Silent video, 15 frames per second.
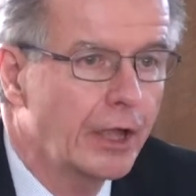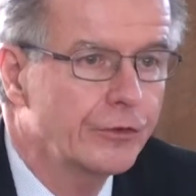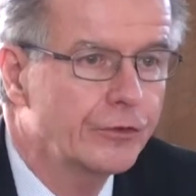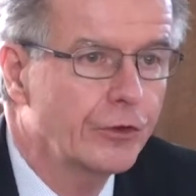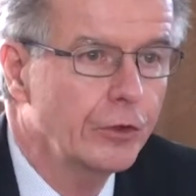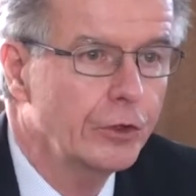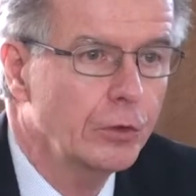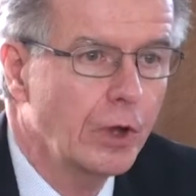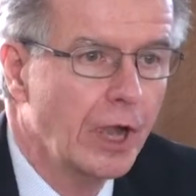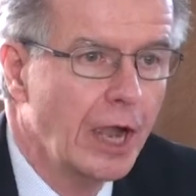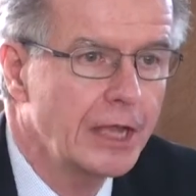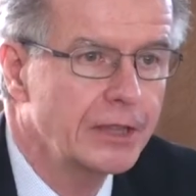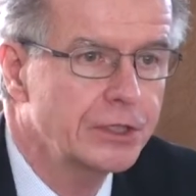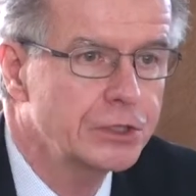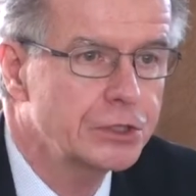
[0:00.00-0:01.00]
And so you
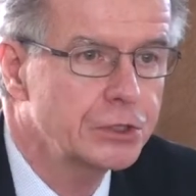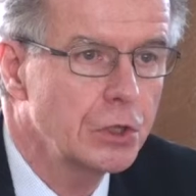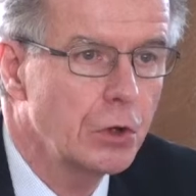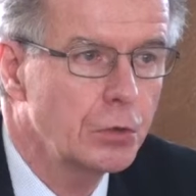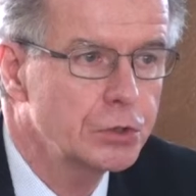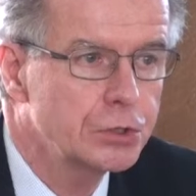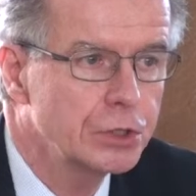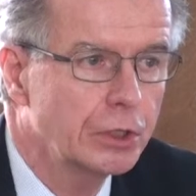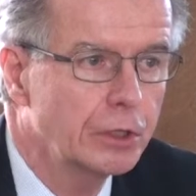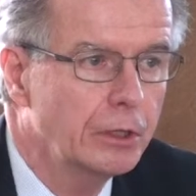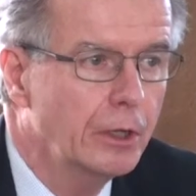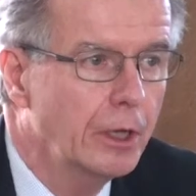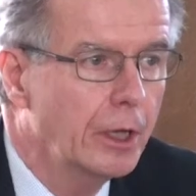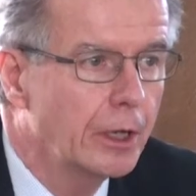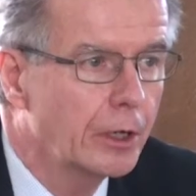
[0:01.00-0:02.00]
had this notion,
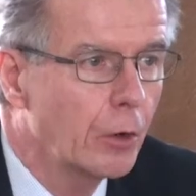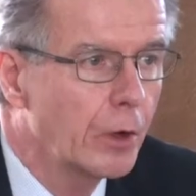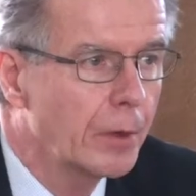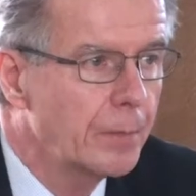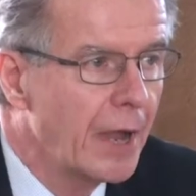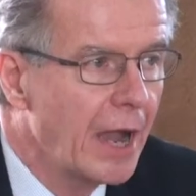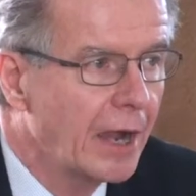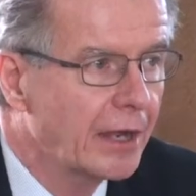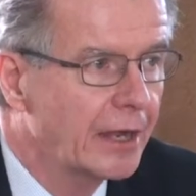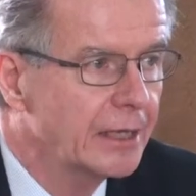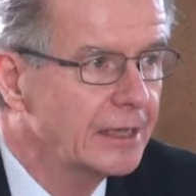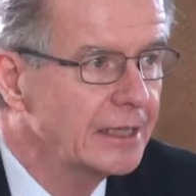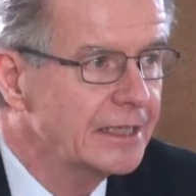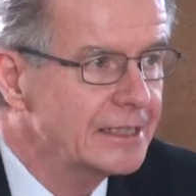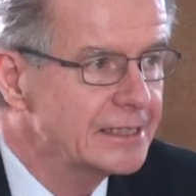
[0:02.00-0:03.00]
going back
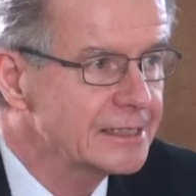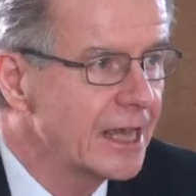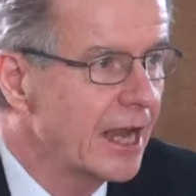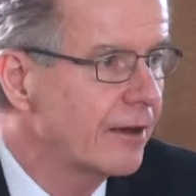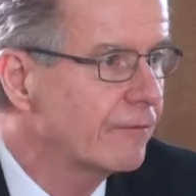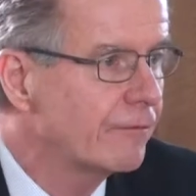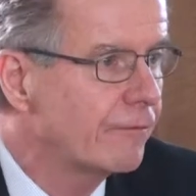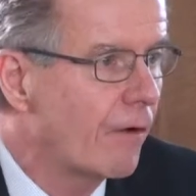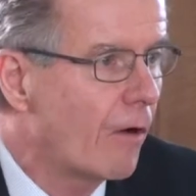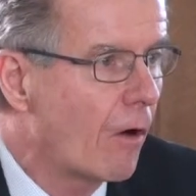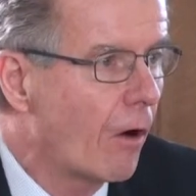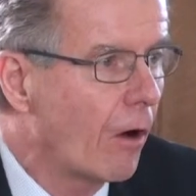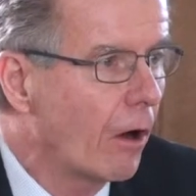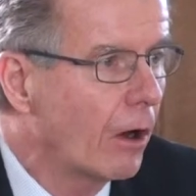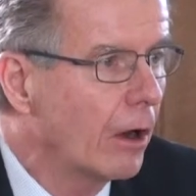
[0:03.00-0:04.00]
at least that
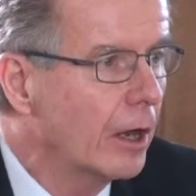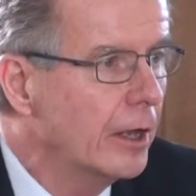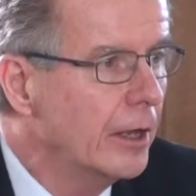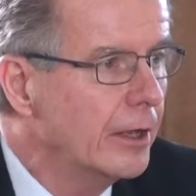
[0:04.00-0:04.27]
far,